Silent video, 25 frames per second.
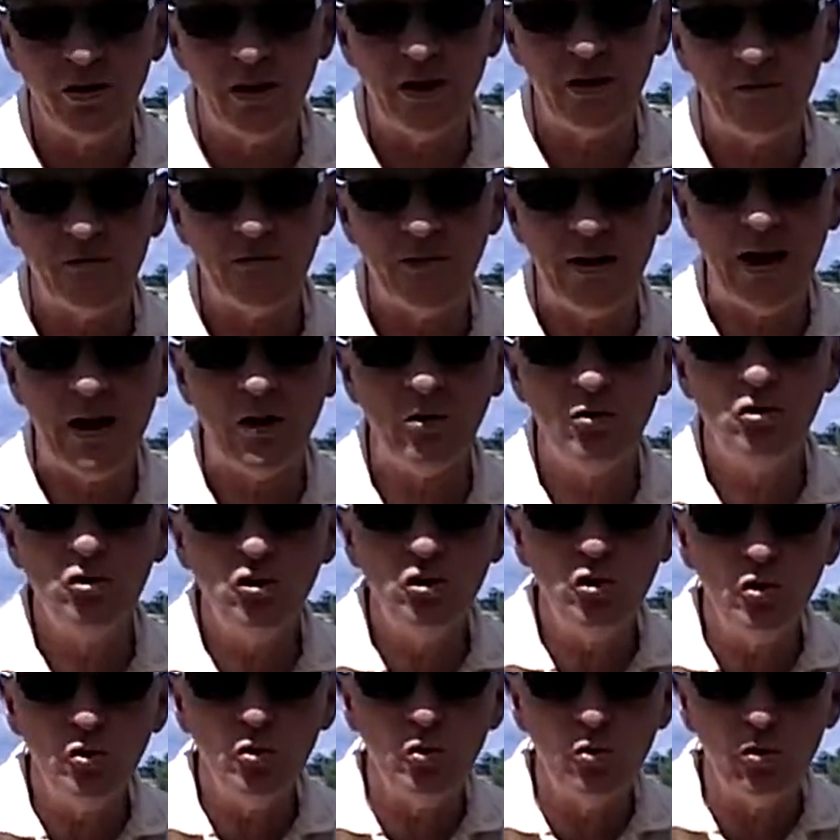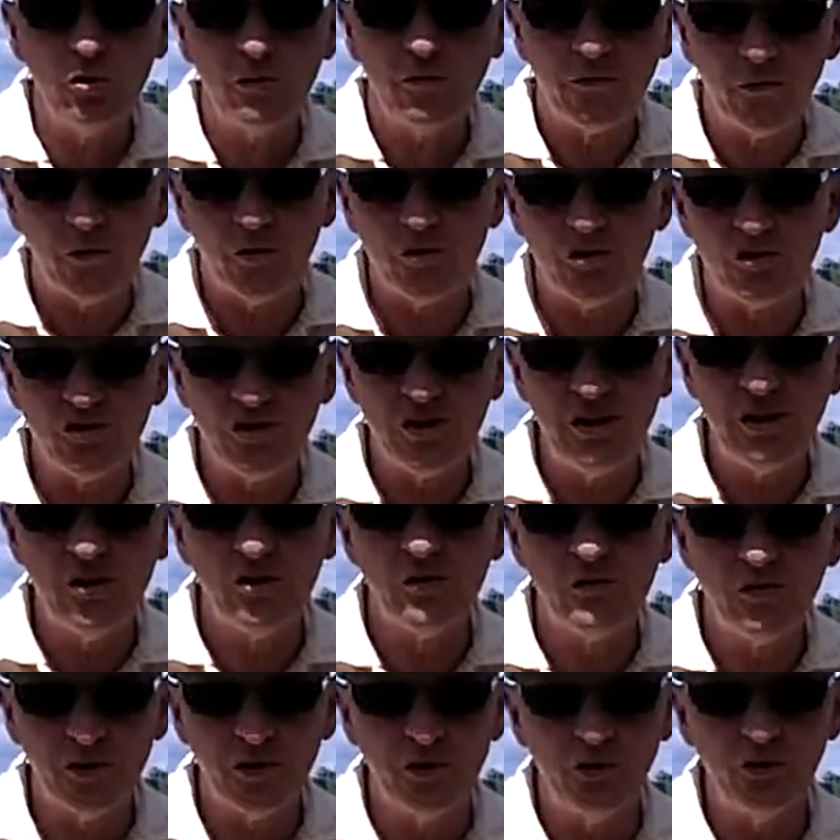I found noon for
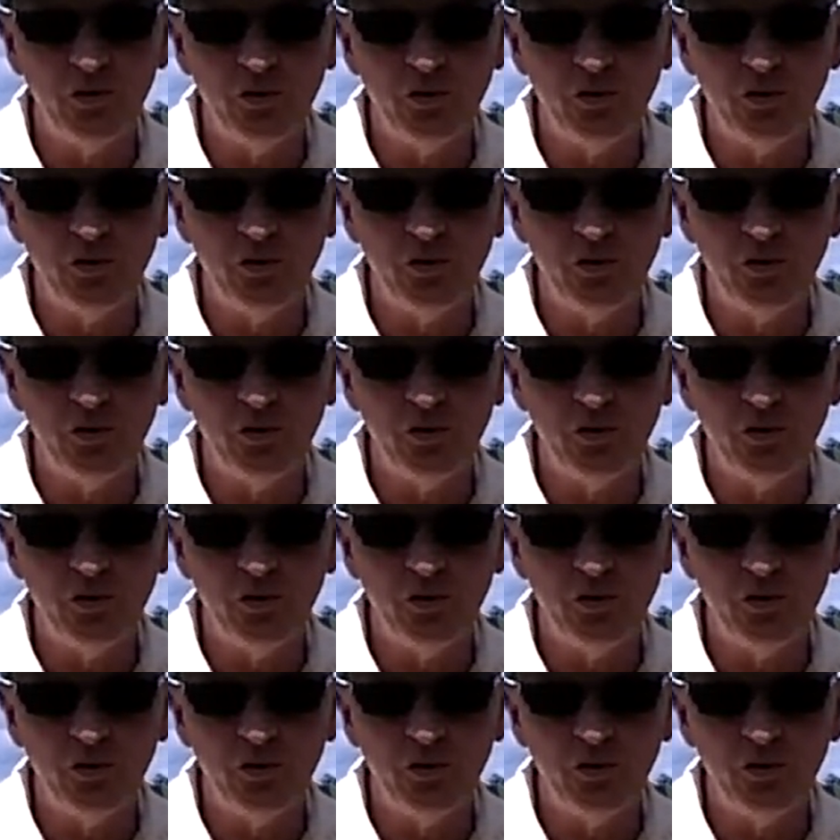Cedarville,